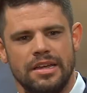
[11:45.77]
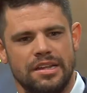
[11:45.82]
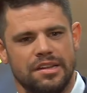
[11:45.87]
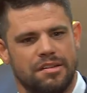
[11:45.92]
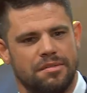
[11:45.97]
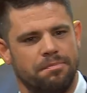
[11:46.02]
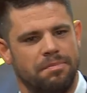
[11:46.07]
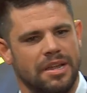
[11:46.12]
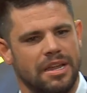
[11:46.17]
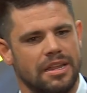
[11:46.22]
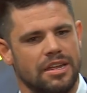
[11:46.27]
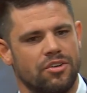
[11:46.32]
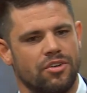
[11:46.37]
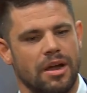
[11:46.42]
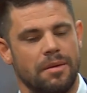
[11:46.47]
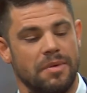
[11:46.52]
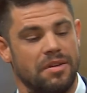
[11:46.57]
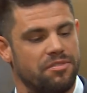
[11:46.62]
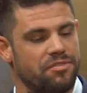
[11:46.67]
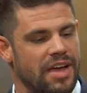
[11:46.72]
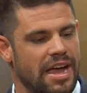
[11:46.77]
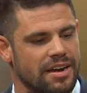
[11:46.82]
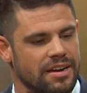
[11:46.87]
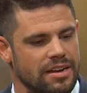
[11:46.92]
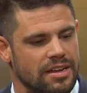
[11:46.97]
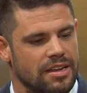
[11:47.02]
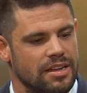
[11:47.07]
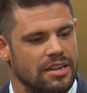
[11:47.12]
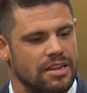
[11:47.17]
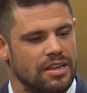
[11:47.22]
it's Billy Graham. In
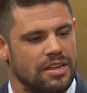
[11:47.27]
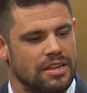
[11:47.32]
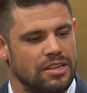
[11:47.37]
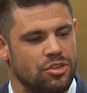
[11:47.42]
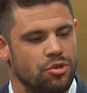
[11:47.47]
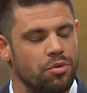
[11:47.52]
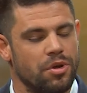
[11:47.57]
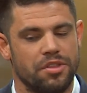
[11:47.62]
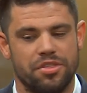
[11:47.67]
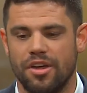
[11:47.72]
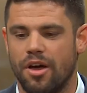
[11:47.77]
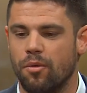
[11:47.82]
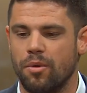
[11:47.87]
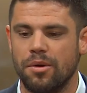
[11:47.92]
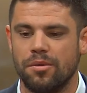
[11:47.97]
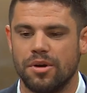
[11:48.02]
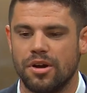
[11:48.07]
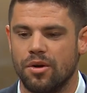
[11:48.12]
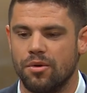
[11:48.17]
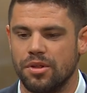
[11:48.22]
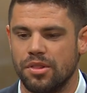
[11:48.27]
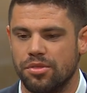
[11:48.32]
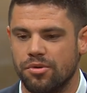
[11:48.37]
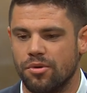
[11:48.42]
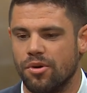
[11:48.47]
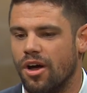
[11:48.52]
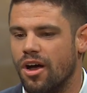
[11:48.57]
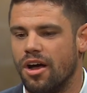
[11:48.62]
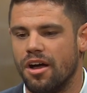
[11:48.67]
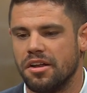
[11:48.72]
fact, you would have thought we were going
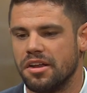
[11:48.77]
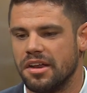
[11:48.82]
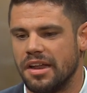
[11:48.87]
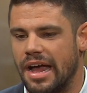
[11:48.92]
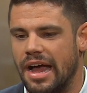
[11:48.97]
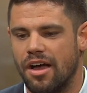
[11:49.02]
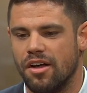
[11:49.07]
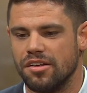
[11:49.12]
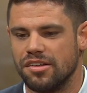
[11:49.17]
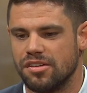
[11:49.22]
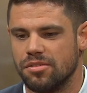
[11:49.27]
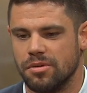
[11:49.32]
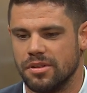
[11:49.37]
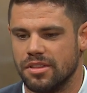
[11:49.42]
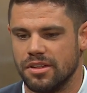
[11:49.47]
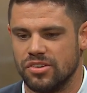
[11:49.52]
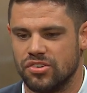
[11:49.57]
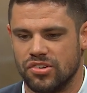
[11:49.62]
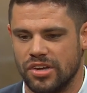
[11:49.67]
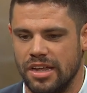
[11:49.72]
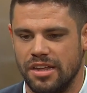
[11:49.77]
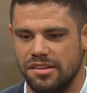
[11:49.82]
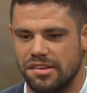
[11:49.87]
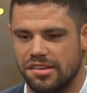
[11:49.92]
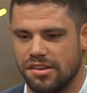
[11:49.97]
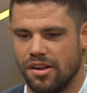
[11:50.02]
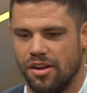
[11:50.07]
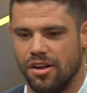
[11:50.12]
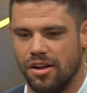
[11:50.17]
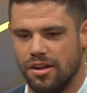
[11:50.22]
through a haunted house with a
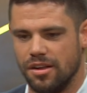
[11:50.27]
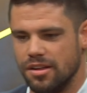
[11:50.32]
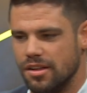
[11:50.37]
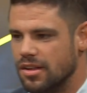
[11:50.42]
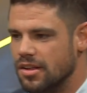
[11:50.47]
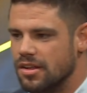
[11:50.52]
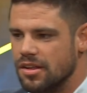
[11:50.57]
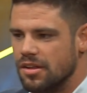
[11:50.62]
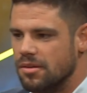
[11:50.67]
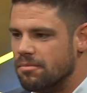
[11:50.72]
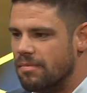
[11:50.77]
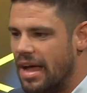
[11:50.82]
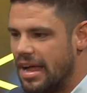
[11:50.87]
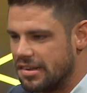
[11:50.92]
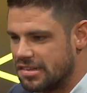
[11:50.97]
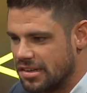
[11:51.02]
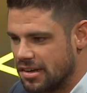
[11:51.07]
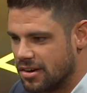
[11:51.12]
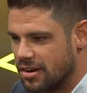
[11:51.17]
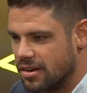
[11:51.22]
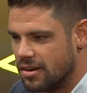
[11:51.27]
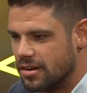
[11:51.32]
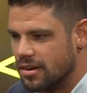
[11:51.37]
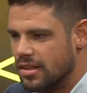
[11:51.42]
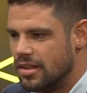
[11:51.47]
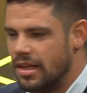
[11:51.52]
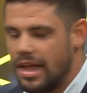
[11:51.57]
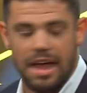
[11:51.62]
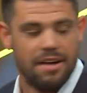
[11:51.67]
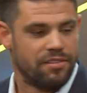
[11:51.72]
chainsaw massacre.
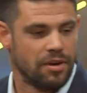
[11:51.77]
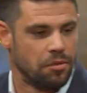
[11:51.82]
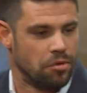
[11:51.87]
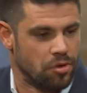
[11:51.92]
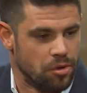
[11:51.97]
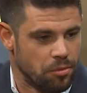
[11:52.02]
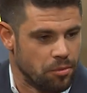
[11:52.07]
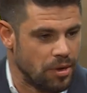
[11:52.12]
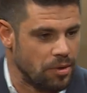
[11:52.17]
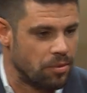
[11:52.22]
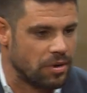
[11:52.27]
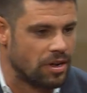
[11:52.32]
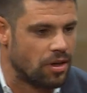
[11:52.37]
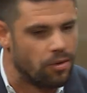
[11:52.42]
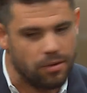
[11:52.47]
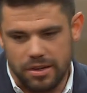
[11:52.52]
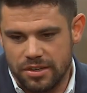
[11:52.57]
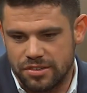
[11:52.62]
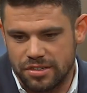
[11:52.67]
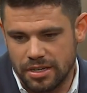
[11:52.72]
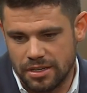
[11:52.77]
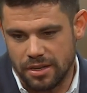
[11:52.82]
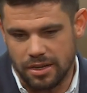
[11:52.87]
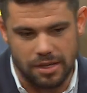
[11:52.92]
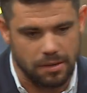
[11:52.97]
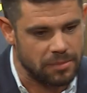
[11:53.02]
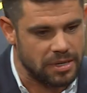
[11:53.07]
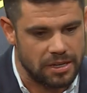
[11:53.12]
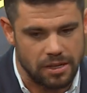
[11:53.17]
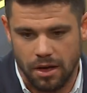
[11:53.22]
Every room we would go in, she'd
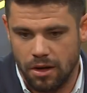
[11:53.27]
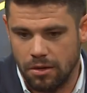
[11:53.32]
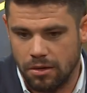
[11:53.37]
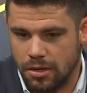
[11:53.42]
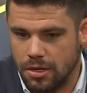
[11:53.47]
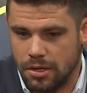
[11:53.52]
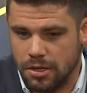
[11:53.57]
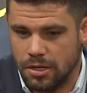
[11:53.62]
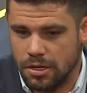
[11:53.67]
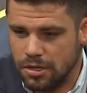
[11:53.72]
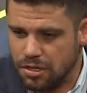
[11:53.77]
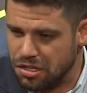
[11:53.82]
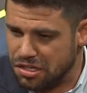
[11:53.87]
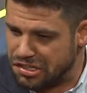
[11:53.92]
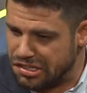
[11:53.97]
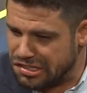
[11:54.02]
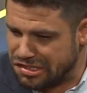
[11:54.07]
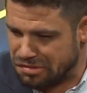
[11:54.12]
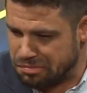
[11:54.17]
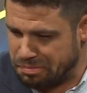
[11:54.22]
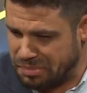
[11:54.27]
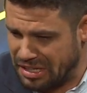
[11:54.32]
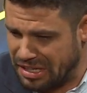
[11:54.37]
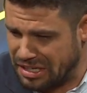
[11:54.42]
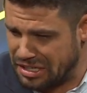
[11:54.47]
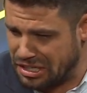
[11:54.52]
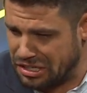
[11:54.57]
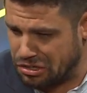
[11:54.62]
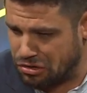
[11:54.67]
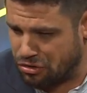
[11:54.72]
look at me and go, It's
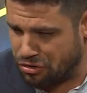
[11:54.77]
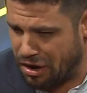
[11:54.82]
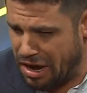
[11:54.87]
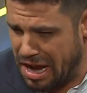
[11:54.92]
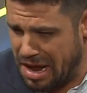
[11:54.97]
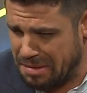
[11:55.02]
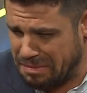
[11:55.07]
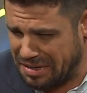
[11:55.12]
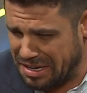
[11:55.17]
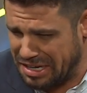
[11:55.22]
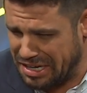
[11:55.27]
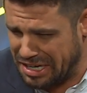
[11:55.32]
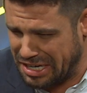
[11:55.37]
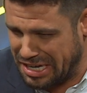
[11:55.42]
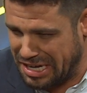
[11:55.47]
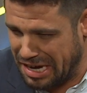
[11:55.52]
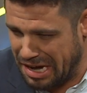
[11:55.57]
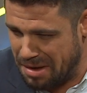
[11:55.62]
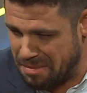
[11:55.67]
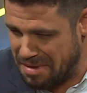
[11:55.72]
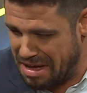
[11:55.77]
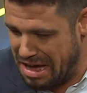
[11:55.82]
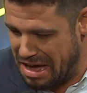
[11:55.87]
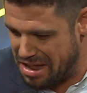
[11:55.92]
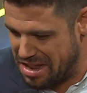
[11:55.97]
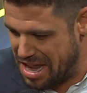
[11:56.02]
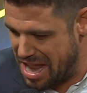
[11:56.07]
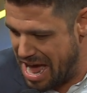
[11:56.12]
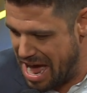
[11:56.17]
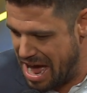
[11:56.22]
Billy Graham gonna come
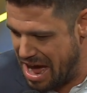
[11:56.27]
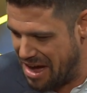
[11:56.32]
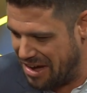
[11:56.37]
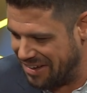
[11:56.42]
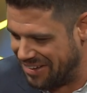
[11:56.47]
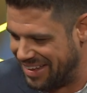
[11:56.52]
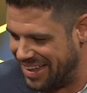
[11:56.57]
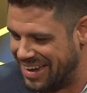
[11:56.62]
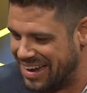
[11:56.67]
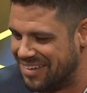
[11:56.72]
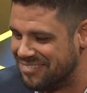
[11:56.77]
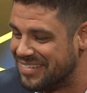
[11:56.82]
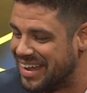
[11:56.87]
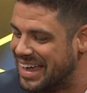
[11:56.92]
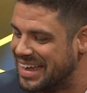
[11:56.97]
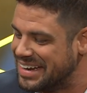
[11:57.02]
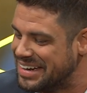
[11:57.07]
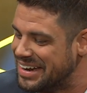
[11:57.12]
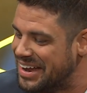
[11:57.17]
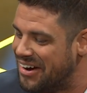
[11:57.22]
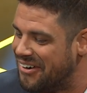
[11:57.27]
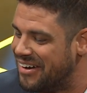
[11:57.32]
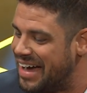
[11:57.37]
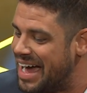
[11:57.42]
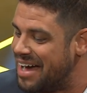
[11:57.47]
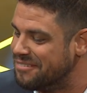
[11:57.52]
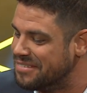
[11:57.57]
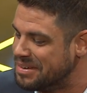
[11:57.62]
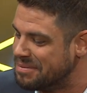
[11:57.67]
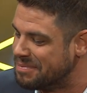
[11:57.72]
out now? And I'm like, No,
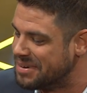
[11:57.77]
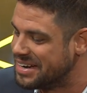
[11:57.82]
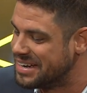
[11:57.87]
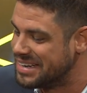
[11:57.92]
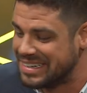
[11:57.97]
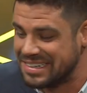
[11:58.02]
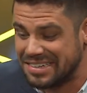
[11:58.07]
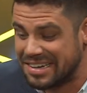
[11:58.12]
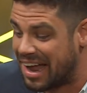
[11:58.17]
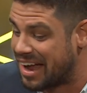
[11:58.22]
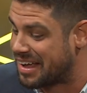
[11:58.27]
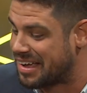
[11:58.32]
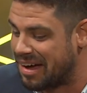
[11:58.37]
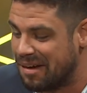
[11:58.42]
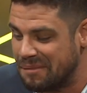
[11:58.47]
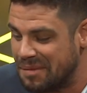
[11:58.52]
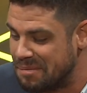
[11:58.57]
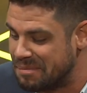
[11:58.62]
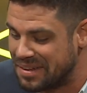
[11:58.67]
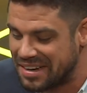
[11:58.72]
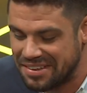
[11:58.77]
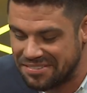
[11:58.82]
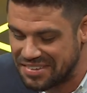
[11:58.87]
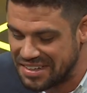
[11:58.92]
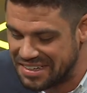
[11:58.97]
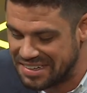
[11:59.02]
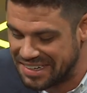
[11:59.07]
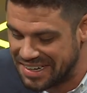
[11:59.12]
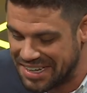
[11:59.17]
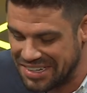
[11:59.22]
Abby, but he's not coming. But if
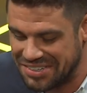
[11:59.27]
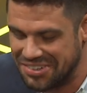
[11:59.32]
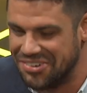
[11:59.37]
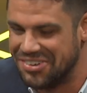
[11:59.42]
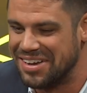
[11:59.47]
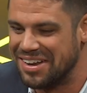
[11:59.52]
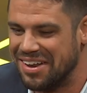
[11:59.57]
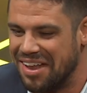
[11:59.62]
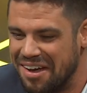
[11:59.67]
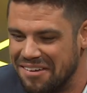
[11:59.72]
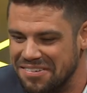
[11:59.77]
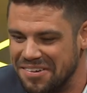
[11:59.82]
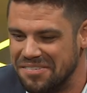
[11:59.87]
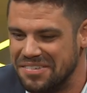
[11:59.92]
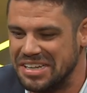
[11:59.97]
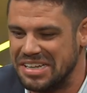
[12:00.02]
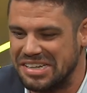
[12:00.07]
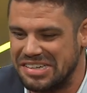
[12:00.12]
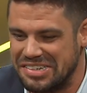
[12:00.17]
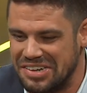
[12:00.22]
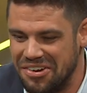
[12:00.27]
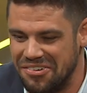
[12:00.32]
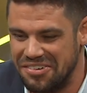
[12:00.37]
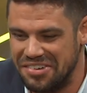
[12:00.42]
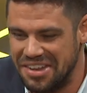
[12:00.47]
he did, you would love him. He's so